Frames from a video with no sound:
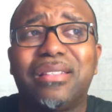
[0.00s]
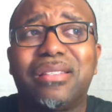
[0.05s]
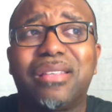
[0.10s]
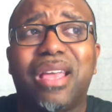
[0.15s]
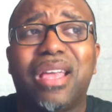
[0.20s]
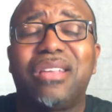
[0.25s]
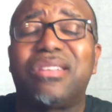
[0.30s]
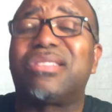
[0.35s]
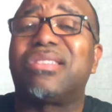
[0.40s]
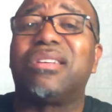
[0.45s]

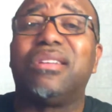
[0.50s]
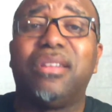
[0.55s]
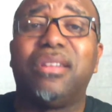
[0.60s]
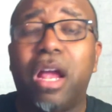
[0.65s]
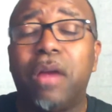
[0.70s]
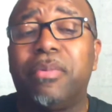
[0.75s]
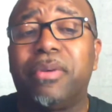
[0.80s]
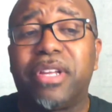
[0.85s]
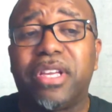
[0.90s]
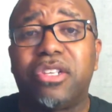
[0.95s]

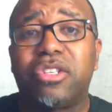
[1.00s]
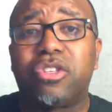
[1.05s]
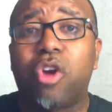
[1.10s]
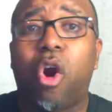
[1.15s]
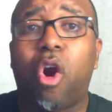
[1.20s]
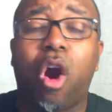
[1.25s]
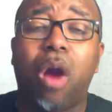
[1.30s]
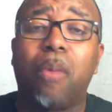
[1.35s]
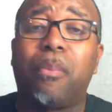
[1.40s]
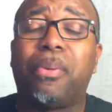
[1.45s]
celebrities
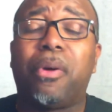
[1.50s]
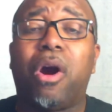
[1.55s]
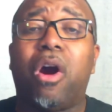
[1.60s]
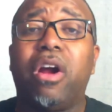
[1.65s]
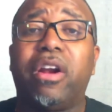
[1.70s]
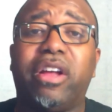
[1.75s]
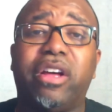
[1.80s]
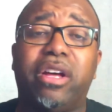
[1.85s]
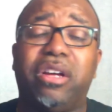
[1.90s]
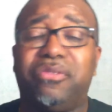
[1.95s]
are part
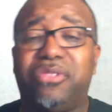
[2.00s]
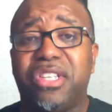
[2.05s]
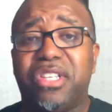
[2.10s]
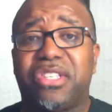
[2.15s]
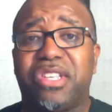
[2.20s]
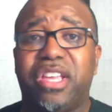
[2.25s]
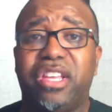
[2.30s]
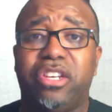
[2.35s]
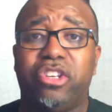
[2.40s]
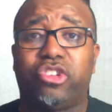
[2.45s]
of this
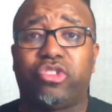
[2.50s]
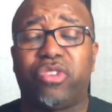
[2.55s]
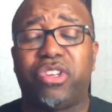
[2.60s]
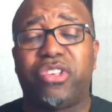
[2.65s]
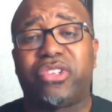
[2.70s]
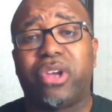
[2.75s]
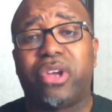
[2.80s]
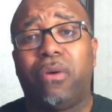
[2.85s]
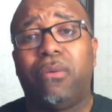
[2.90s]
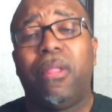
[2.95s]
industry.
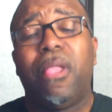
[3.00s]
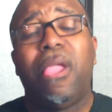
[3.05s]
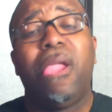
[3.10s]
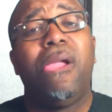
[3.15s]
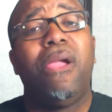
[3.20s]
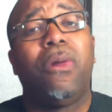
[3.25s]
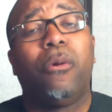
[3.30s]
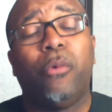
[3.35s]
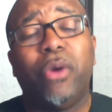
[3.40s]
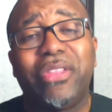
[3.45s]
So
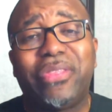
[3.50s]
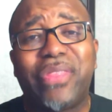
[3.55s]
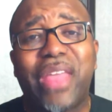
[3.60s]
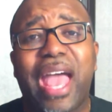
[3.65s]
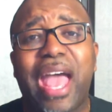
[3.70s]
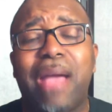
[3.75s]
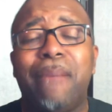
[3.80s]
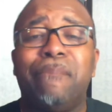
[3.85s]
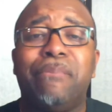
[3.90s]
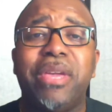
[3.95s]
with
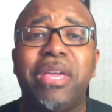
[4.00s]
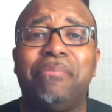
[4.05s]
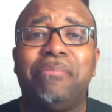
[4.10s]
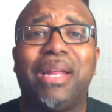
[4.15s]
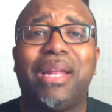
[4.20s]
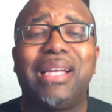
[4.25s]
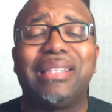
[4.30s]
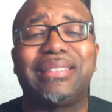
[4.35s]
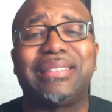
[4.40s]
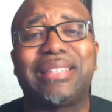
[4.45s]
that, be
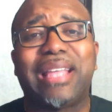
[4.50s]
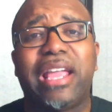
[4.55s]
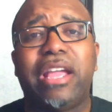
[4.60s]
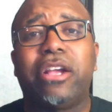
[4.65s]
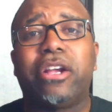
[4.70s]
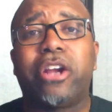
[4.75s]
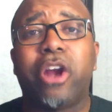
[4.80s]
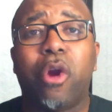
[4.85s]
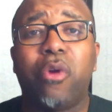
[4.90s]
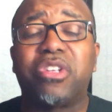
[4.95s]
blessed, stay
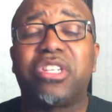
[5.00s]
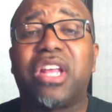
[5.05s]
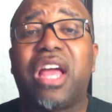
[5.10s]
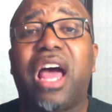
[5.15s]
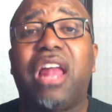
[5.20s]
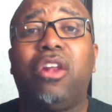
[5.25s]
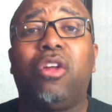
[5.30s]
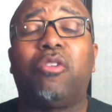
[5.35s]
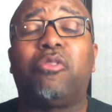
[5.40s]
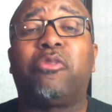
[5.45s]
encouraged, and I
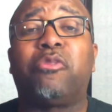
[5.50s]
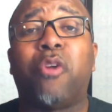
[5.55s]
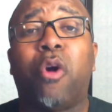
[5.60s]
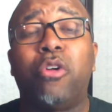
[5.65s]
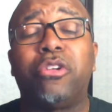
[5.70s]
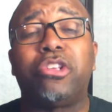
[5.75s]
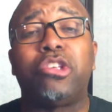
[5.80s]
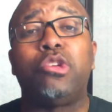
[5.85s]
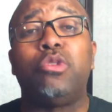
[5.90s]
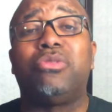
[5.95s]
look forward
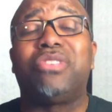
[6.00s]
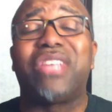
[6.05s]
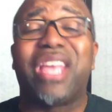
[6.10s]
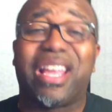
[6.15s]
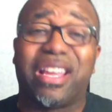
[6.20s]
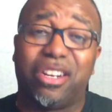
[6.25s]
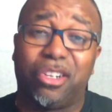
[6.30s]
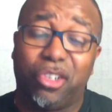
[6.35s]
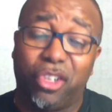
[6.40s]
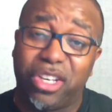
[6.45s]
to you taking
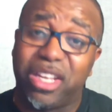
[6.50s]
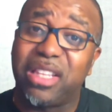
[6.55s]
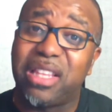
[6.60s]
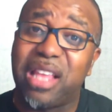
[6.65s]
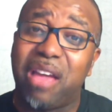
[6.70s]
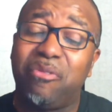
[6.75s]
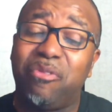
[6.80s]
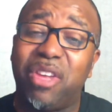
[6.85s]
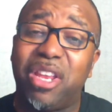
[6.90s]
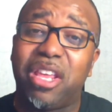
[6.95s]
a look at that
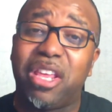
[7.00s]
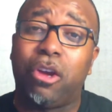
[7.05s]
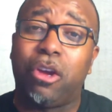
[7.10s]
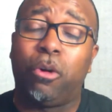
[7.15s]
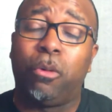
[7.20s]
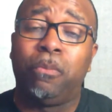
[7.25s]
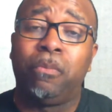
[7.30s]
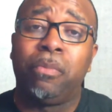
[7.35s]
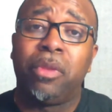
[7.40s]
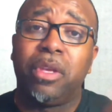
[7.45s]
video
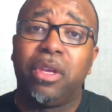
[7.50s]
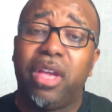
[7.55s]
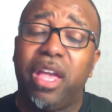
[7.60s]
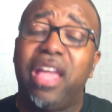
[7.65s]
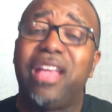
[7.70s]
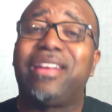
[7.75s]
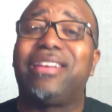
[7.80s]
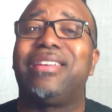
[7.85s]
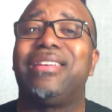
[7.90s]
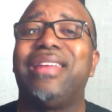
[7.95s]
and
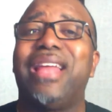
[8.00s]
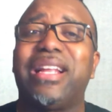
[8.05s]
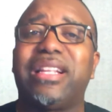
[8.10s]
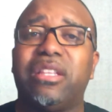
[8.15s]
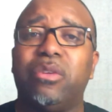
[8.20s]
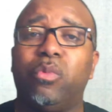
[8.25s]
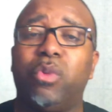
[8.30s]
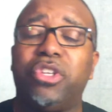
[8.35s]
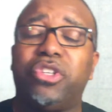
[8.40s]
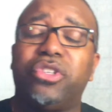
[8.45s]
connecting
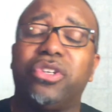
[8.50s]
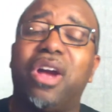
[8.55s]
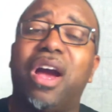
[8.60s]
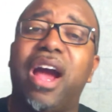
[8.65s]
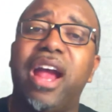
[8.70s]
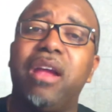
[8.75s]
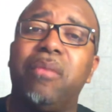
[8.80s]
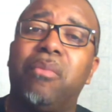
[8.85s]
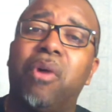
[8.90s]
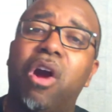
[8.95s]
with you. All
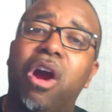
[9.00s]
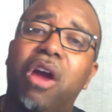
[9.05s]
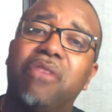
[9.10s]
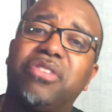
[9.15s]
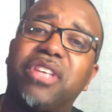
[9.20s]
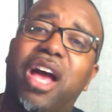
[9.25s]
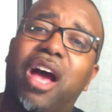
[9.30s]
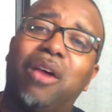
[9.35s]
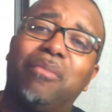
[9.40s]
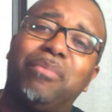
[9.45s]
right, Marv's
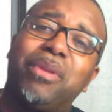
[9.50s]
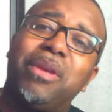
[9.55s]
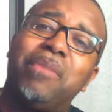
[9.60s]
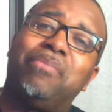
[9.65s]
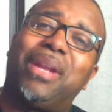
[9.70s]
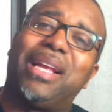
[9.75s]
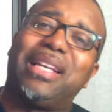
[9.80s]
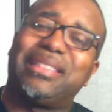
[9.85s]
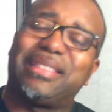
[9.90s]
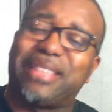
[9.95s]
out. Be
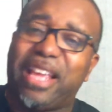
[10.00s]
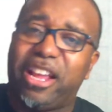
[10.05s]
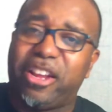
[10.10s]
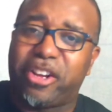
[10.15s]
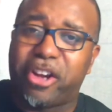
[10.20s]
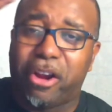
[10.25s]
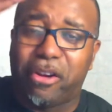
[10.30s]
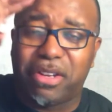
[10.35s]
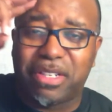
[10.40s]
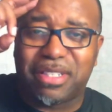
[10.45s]
blessed, stay
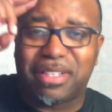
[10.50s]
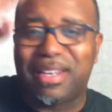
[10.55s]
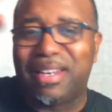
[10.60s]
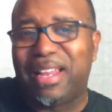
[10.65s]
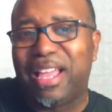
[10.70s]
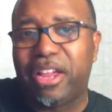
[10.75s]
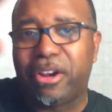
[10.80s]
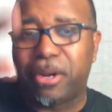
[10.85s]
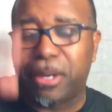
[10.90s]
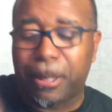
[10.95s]
encouraged.
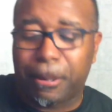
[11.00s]
Later.